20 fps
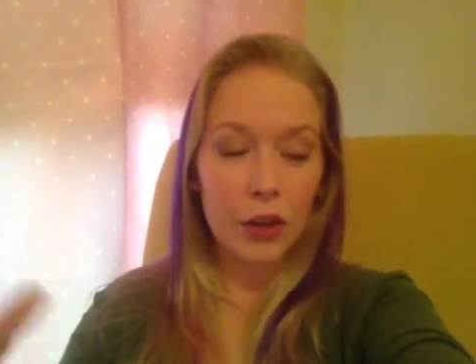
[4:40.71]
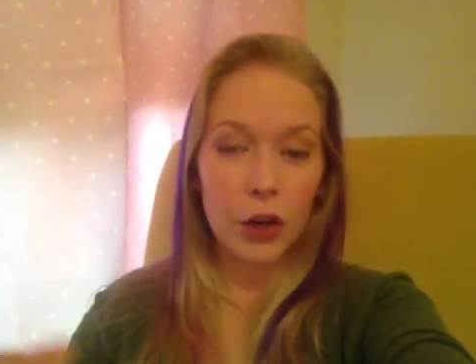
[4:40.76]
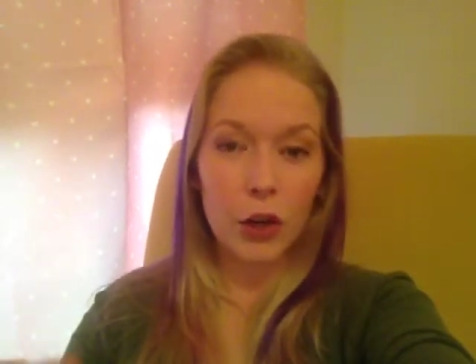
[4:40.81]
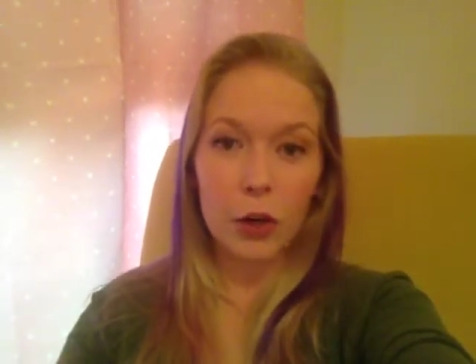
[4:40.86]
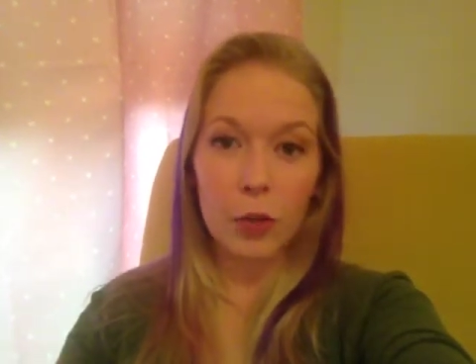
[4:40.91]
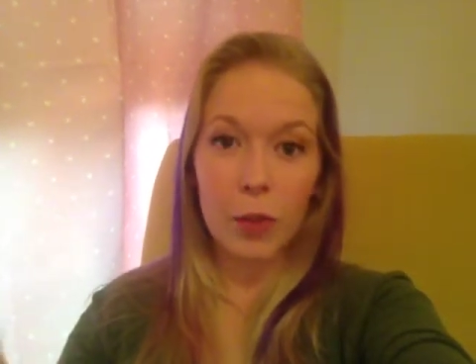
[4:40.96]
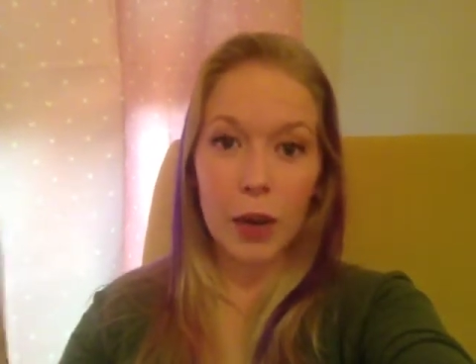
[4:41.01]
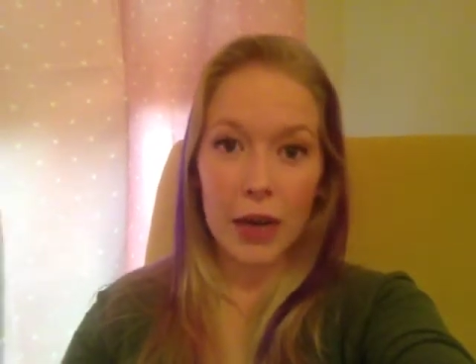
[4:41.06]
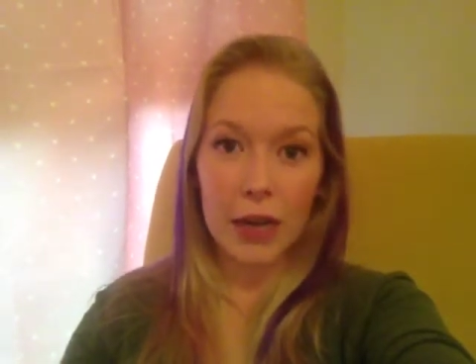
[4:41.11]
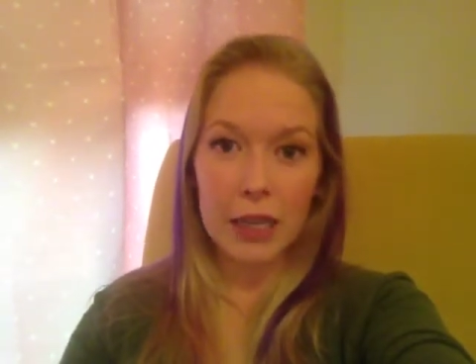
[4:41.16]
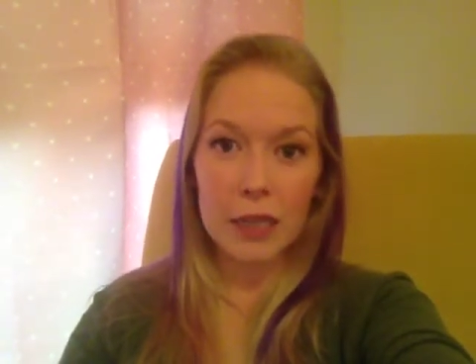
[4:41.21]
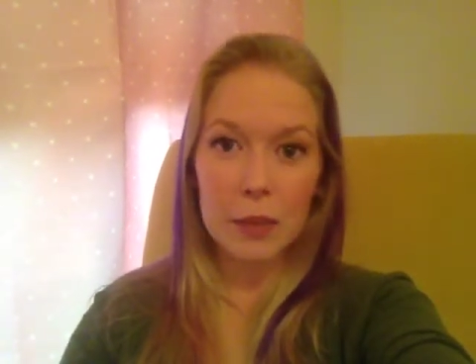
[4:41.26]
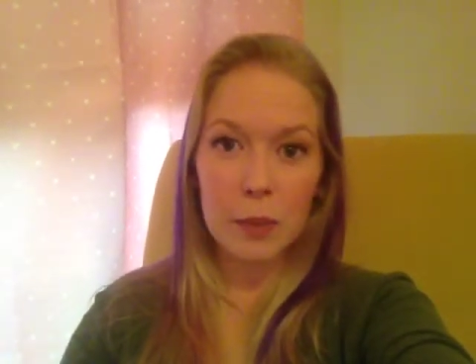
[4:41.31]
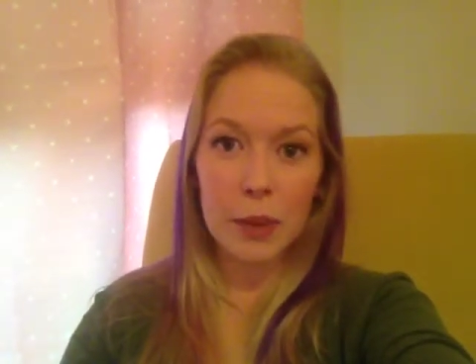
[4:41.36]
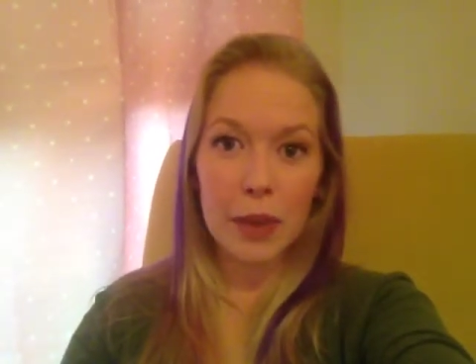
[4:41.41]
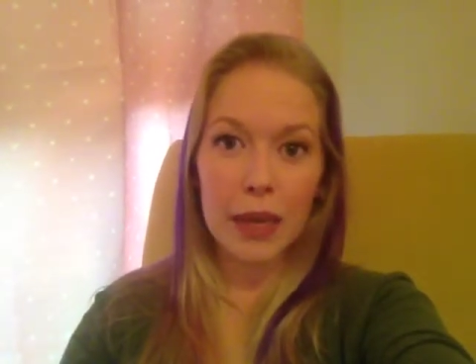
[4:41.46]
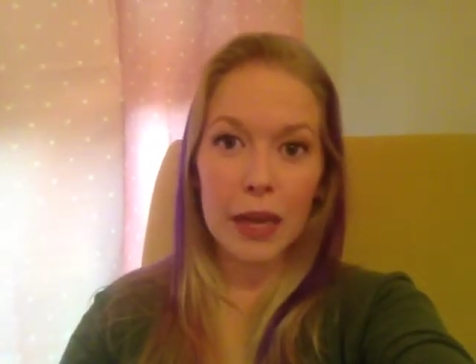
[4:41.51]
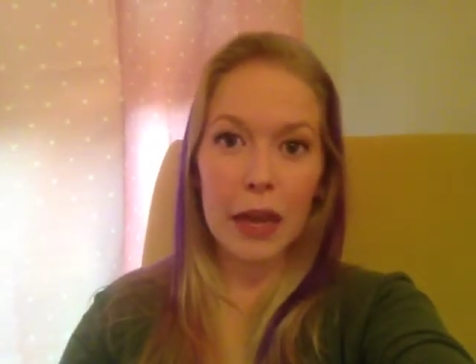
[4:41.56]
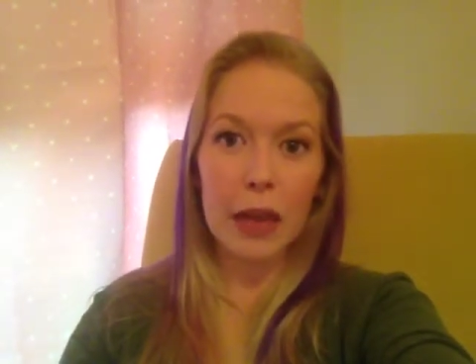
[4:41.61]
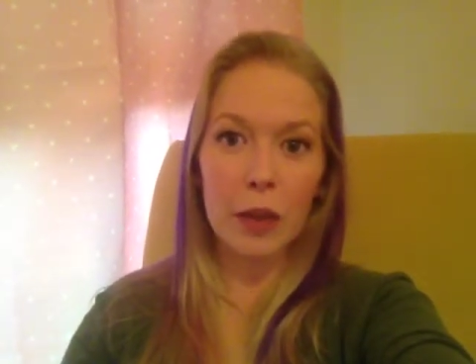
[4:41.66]
my
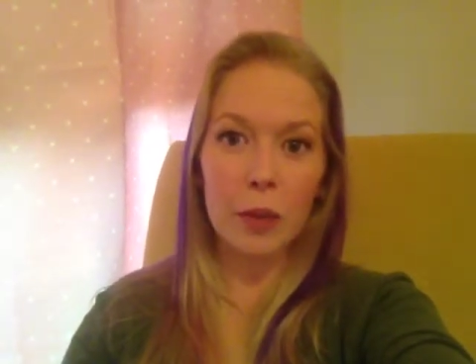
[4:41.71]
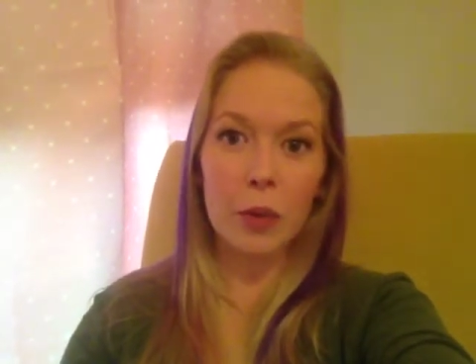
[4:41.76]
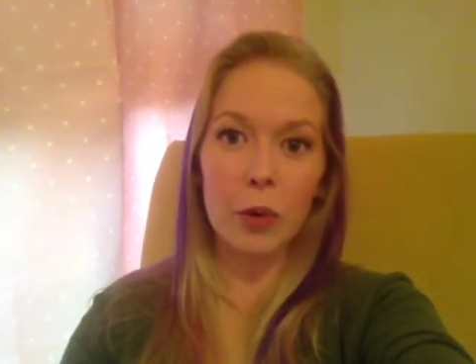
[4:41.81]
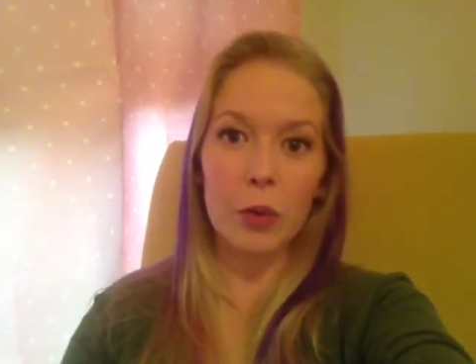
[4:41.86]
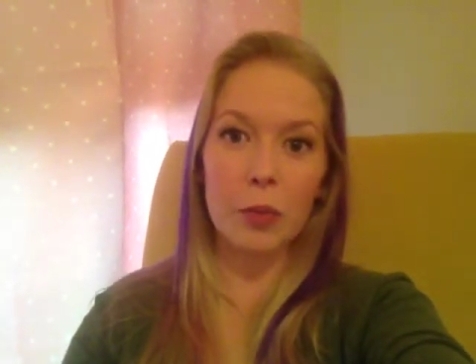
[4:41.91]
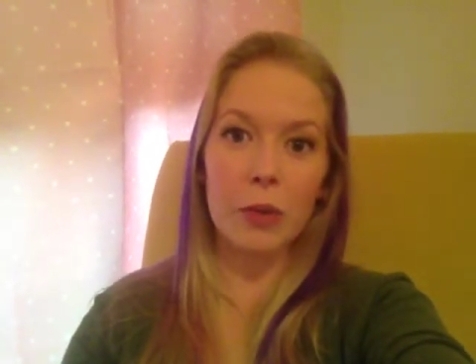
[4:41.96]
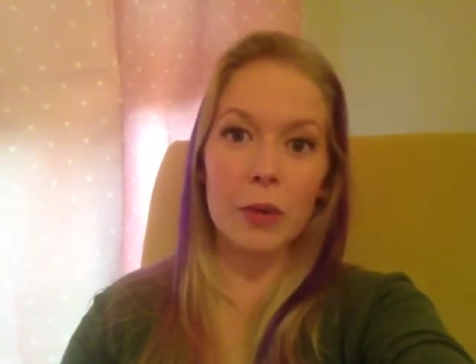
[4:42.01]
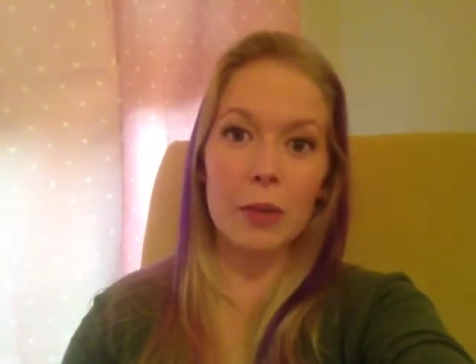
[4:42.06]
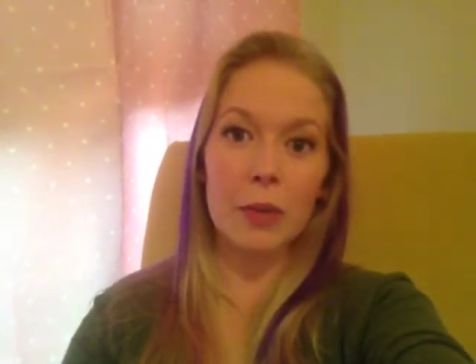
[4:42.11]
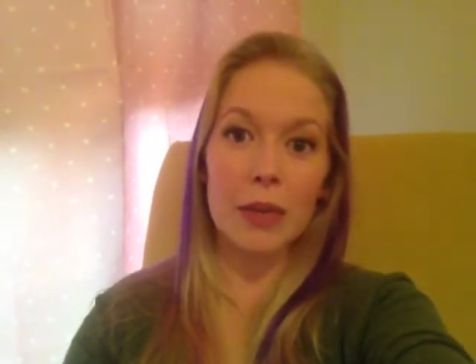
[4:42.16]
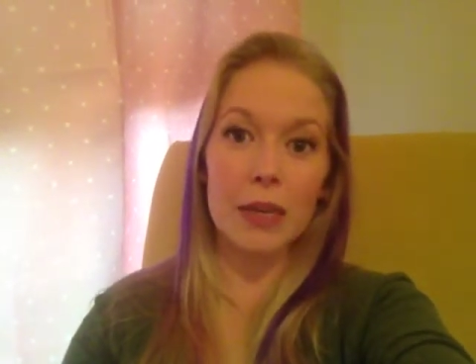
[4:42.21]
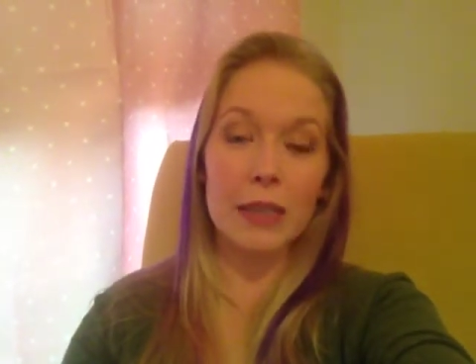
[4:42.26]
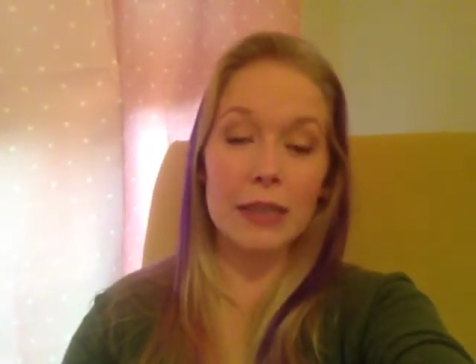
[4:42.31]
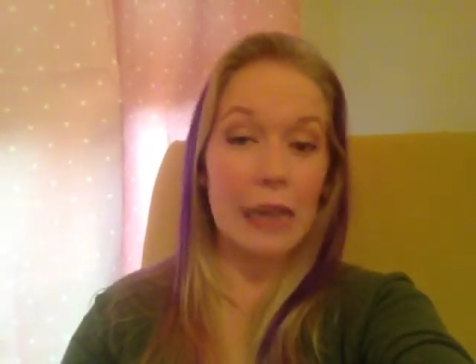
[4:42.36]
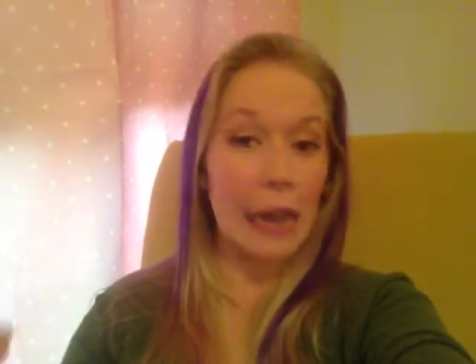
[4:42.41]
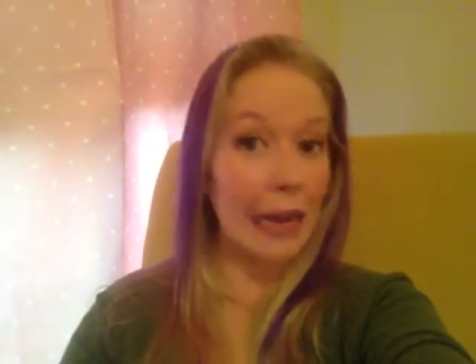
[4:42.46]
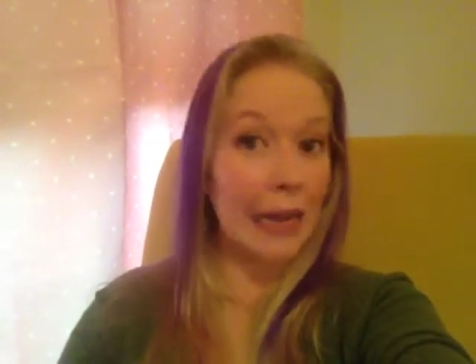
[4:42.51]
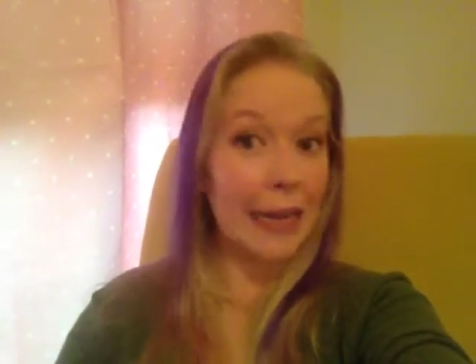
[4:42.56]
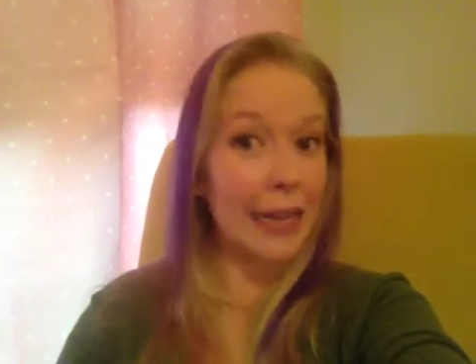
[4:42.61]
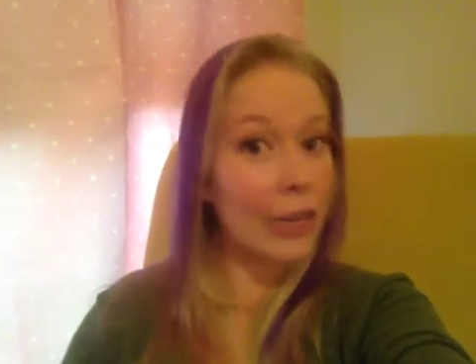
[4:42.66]
husband caliper me because
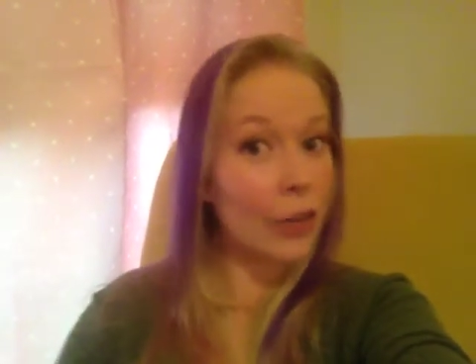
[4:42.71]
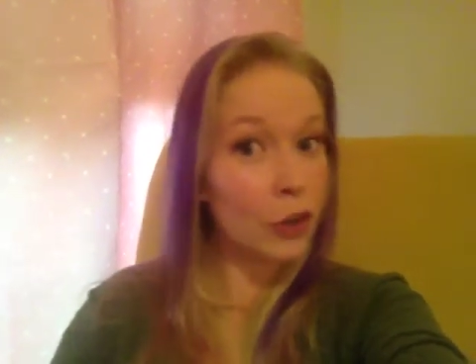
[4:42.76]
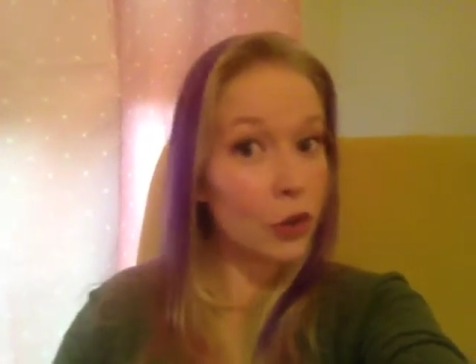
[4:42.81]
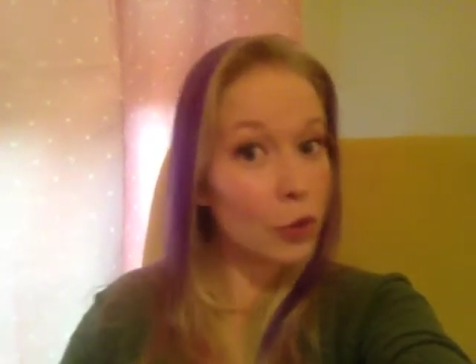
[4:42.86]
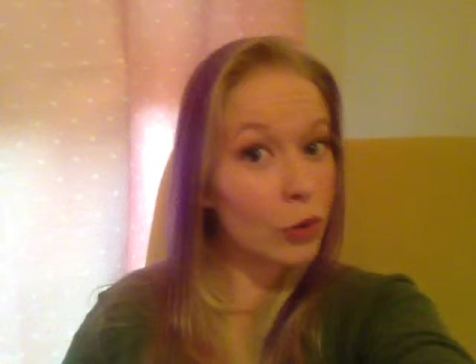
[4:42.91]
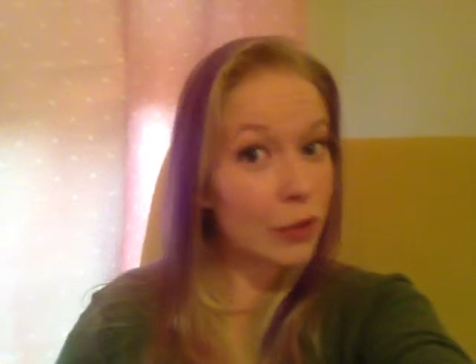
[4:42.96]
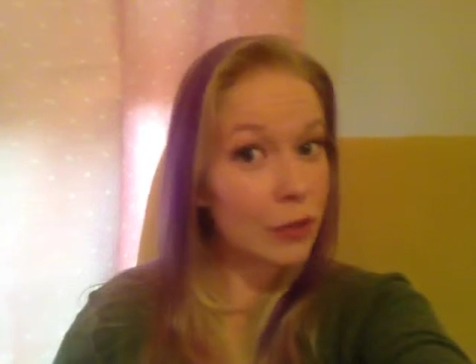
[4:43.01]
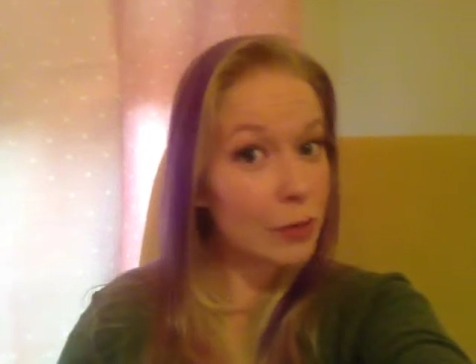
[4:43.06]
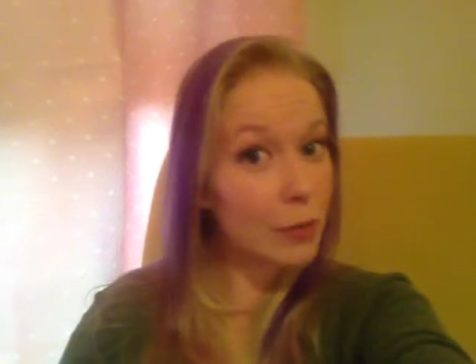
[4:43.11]
I can't do it